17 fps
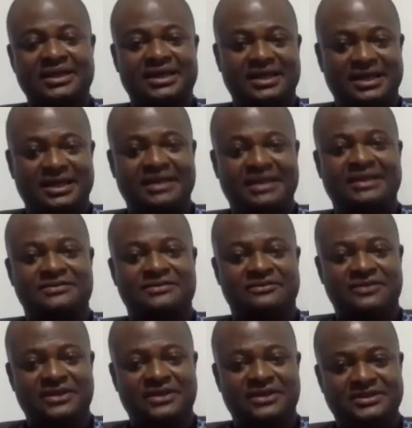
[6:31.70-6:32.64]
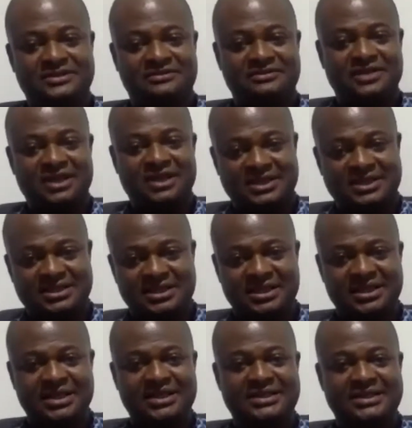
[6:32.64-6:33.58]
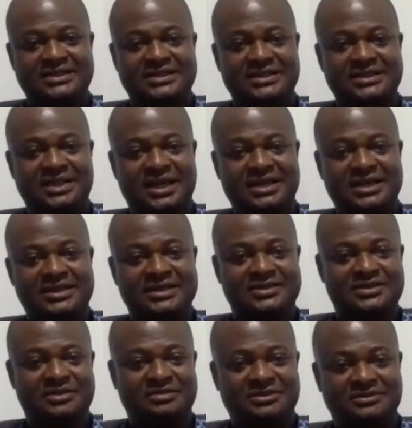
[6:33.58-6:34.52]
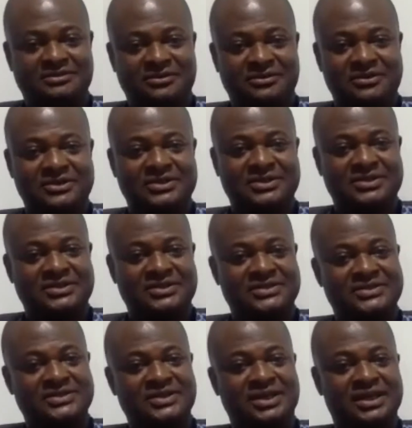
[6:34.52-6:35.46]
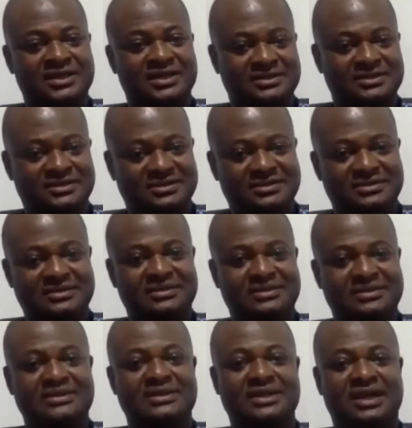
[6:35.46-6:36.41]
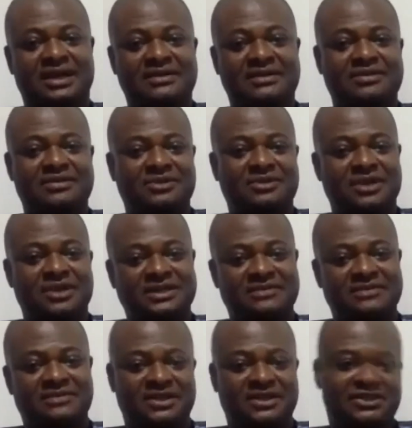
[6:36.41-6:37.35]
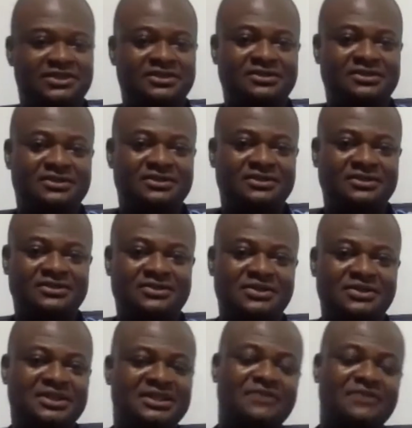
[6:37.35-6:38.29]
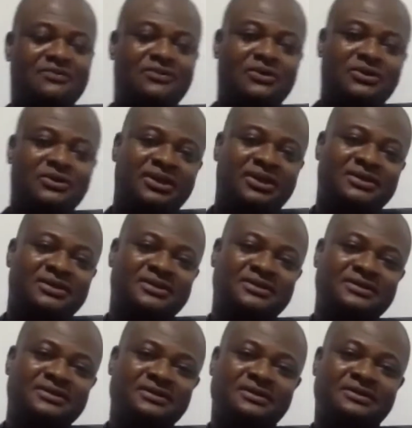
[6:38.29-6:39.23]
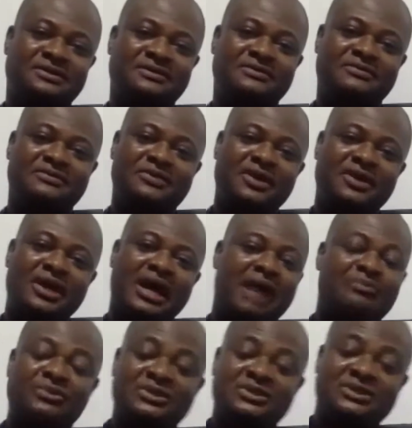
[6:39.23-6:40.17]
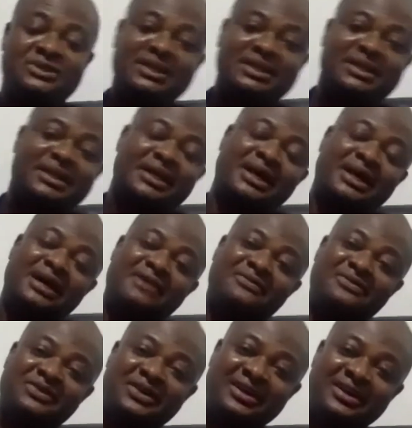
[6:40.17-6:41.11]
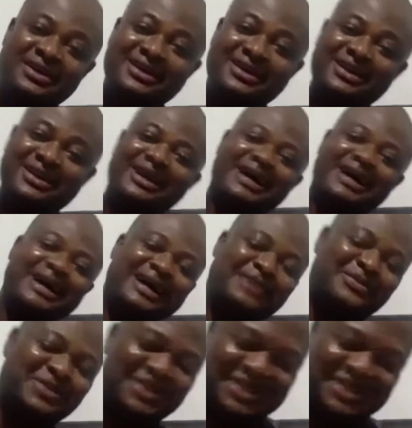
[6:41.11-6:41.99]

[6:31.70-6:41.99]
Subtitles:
in the face of naysayers and disruptive forces and counterproductive actions. So these are the four things of, I'm not saying that I have all